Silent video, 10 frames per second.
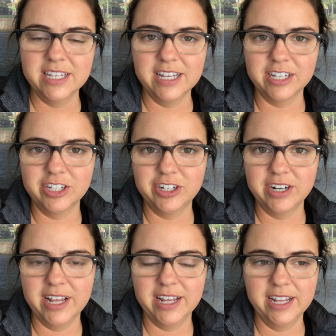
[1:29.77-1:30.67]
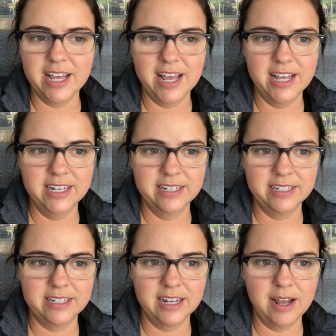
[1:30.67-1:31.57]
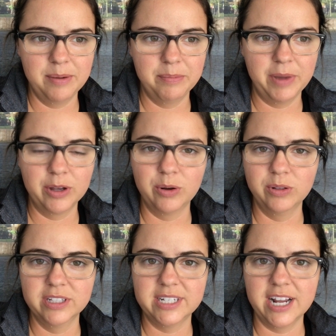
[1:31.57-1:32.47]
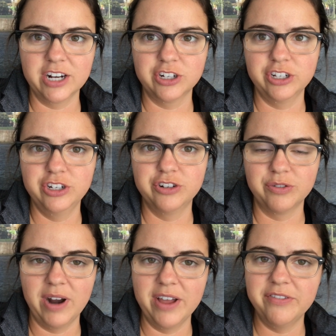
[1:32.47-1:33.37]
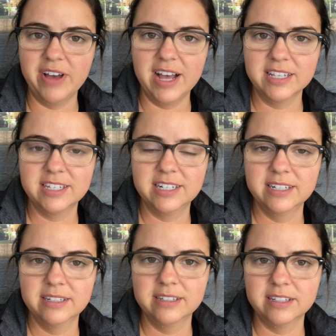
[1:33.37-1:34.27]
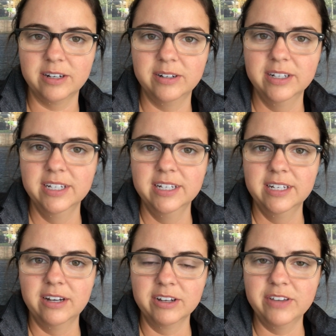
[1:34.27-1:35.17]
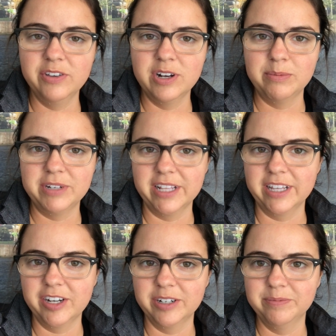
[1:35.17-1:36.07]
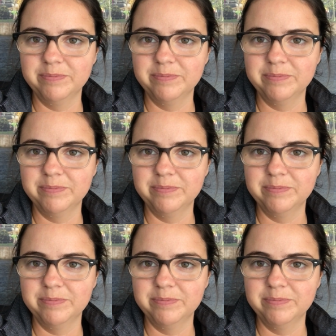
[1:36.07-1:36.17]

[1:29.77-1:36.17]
yesterday, and um, my goal is to actually dry fast, so I'll give you an update later.